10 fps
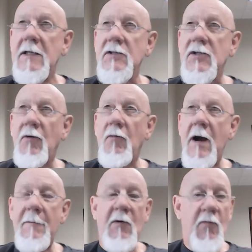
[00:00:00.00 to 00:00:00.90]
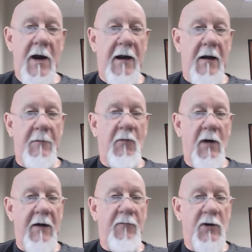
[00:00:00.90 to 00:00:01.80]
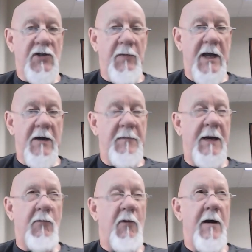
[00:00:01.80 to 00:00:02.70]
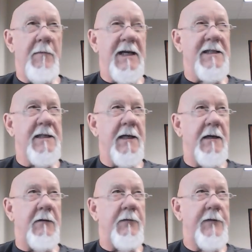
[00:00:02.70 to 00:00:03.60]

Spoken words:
So I'm aware. I'm aware of what's around me. I'm aware of myself.